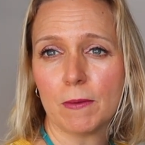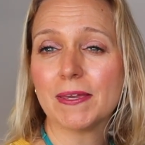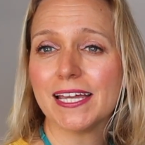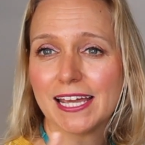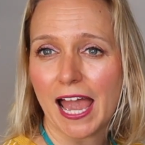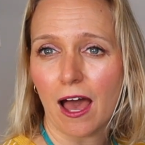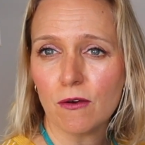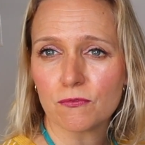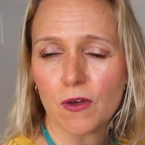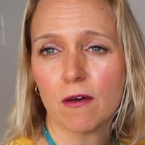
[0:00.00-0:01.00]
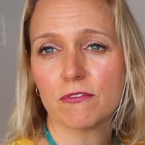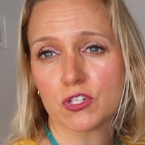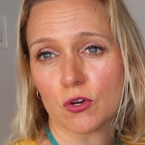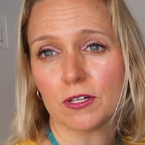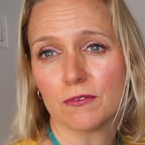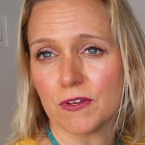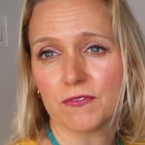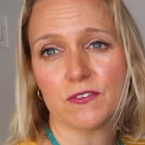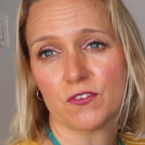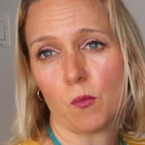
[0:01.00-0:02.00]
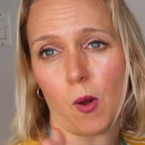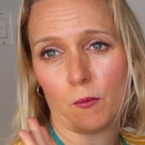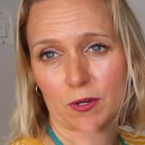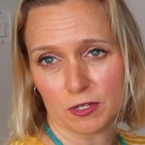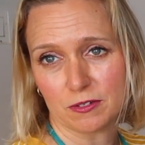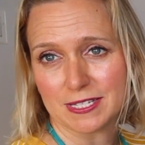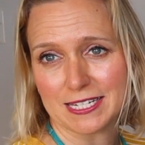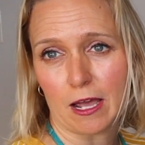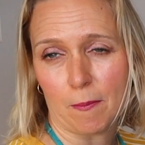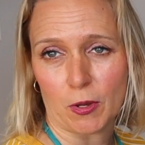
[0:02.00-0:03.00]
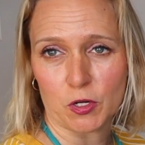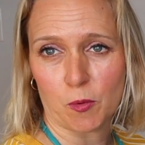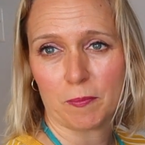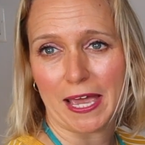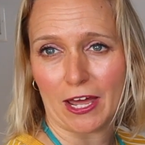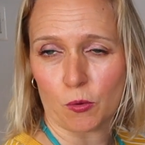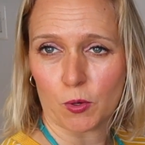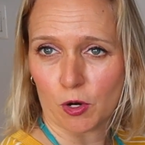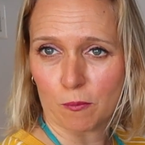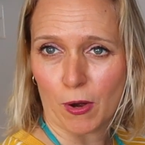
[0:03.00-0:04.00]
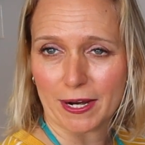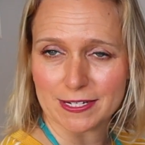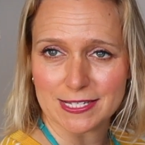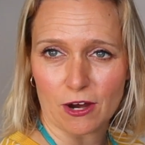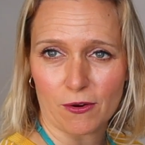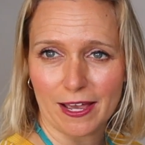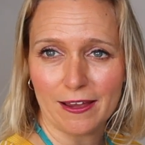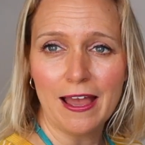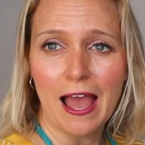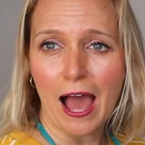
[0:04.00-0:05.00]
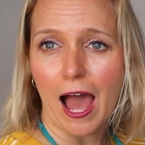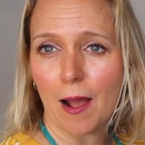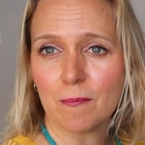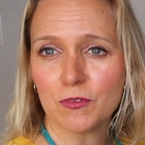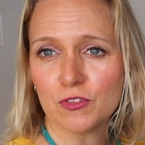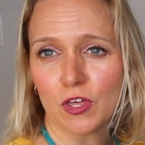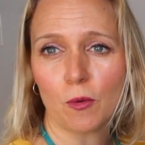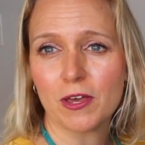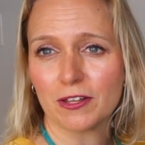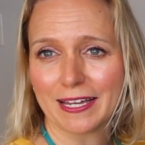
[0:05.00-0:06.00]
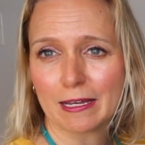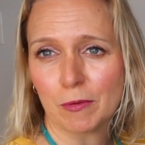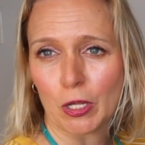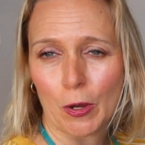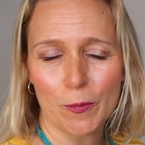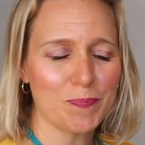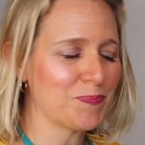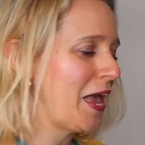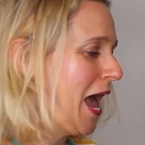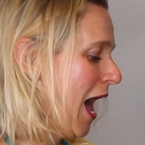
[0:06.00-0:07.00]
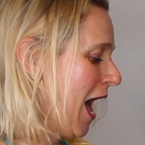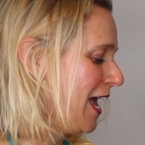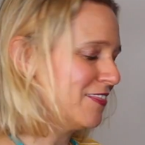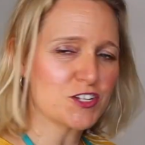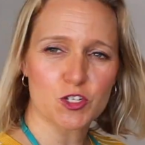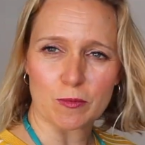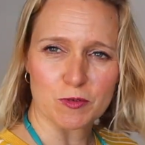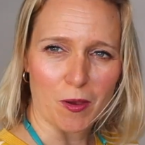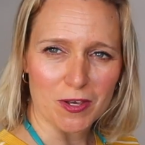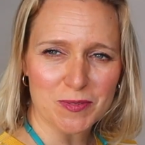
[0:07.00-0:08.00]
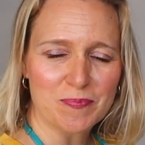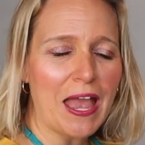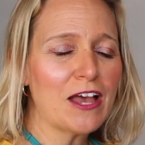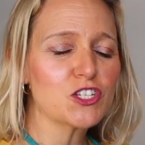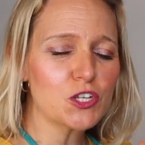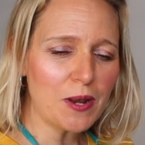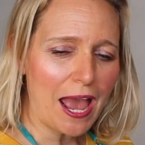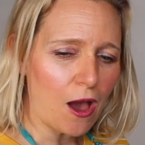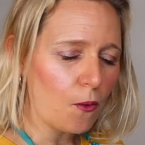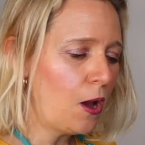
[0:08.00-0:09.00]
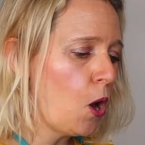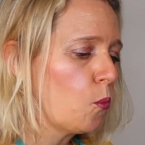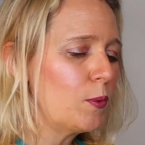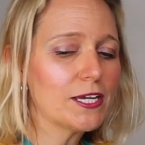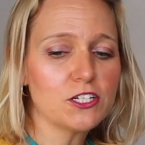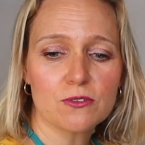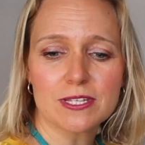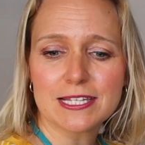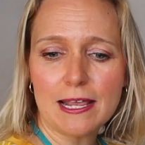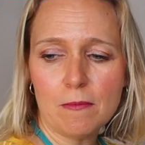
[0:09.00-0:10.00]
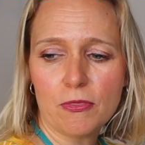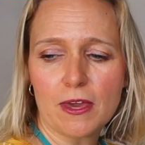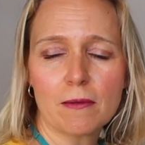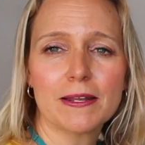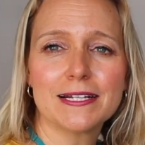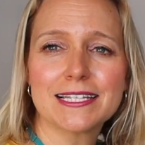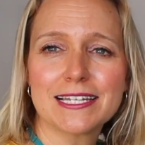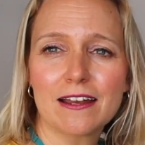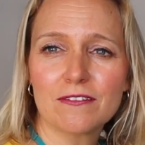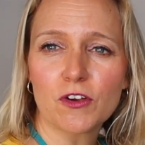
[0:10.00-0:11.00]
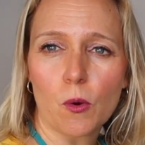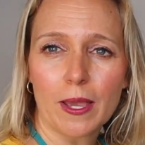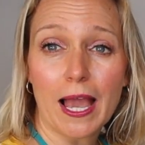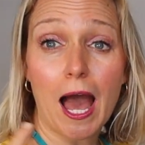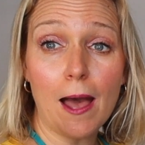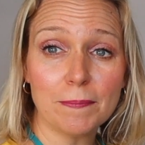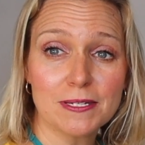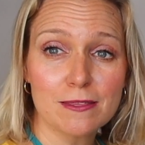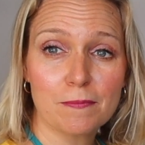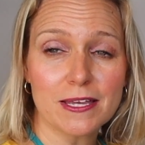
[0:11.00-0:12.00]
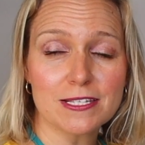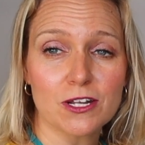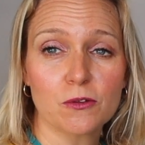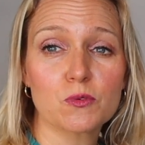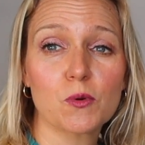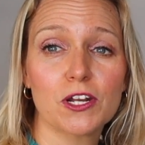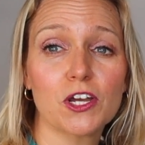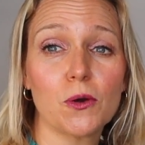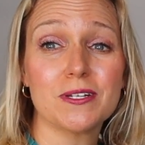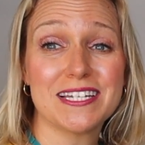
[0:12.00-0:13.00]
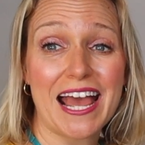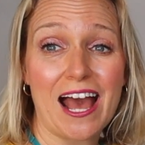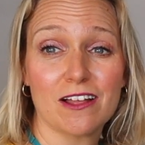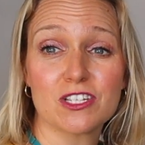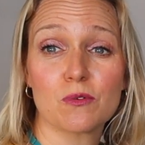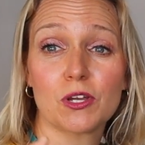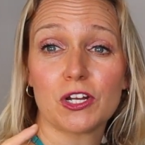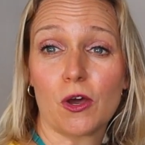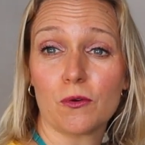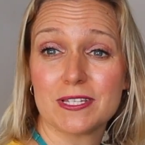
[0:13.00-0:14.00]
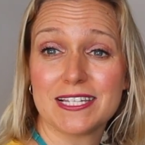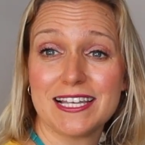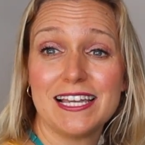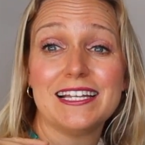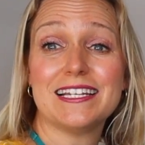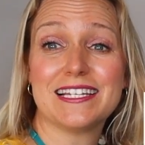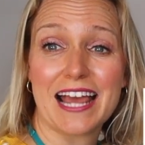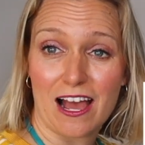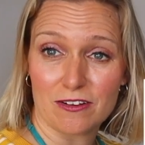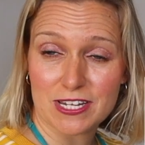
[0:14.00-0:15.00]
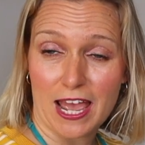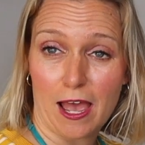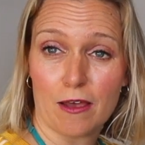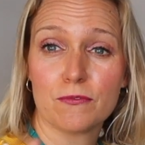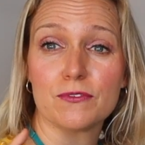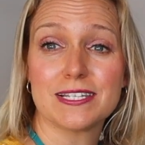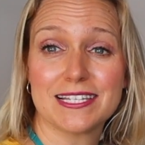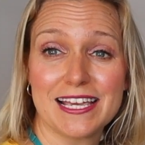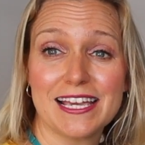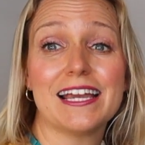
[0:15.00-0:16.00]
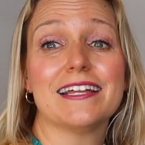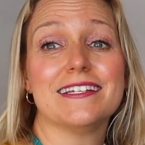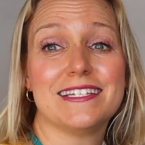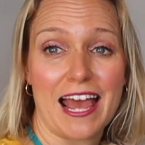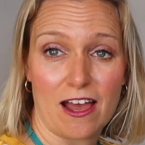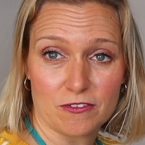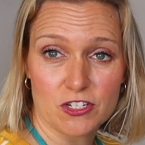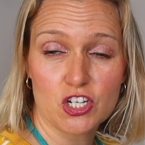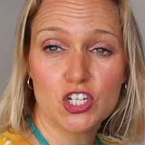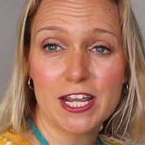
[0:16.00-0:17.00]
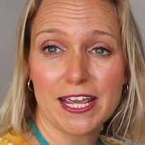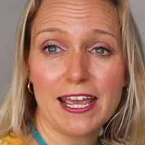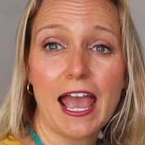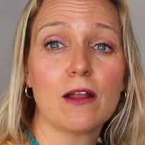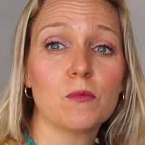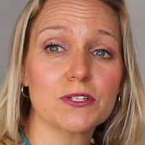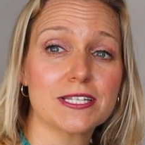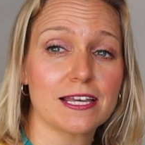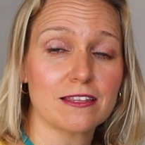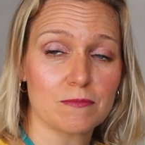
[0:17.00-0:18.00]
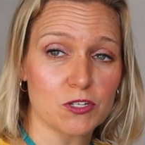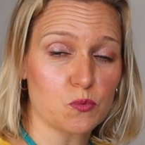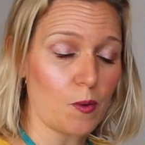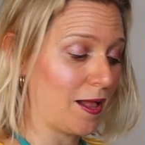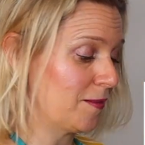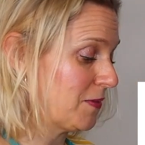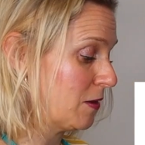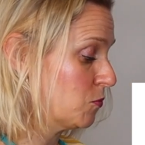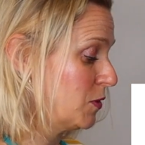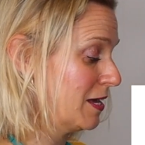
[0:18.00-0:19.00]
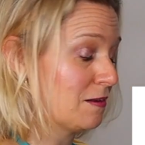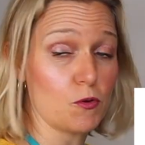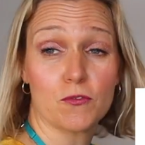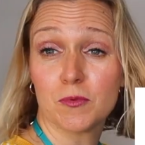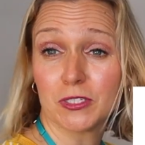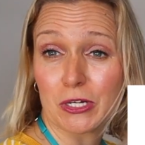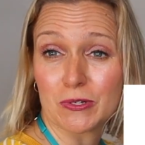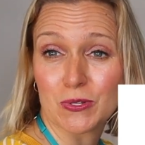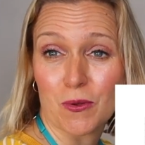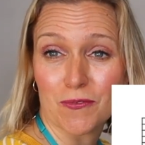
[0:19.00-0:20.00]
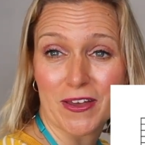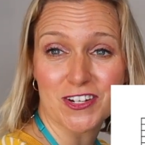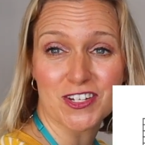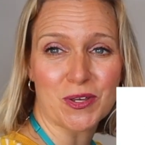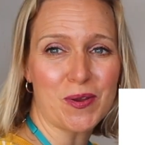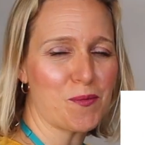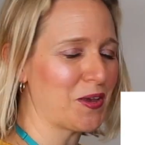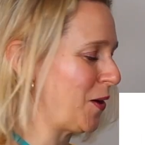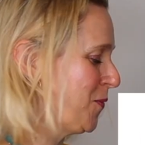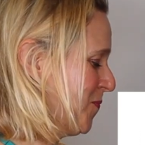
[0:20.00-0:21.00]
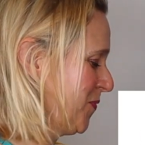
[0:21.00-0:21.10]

PDF of the circle of fifths if you want one to stick up on your piano or your practice area. There'll be a link below in the description box. So now we can do the same thing, but instead of going up to the bass notes, we're going to down. So we're going to go C down to F, C down to G, and we'll sing them as well in movable do solfege. So here we go.